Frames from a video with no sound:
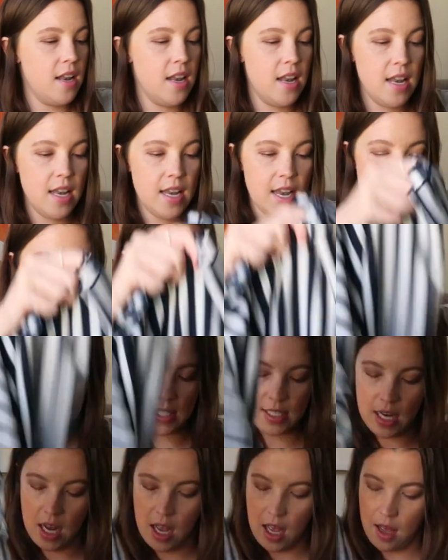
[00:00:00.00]

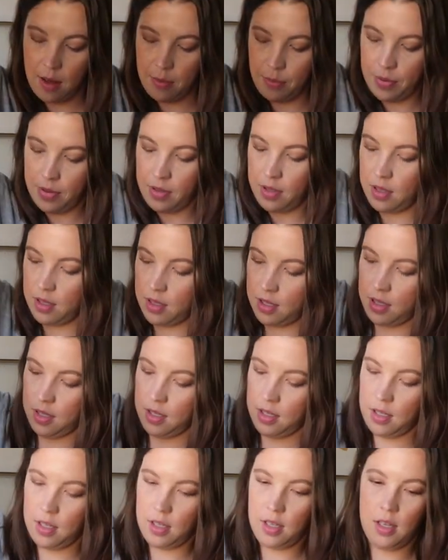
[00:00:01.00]
Next up,
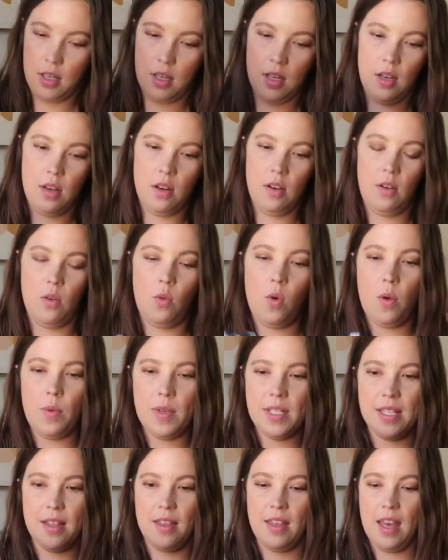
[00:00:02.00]
what
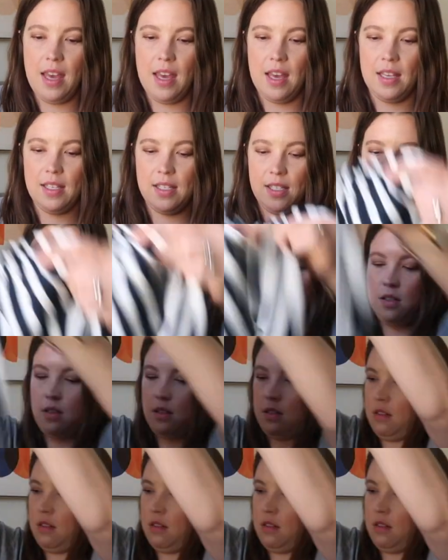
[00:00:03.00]
was this?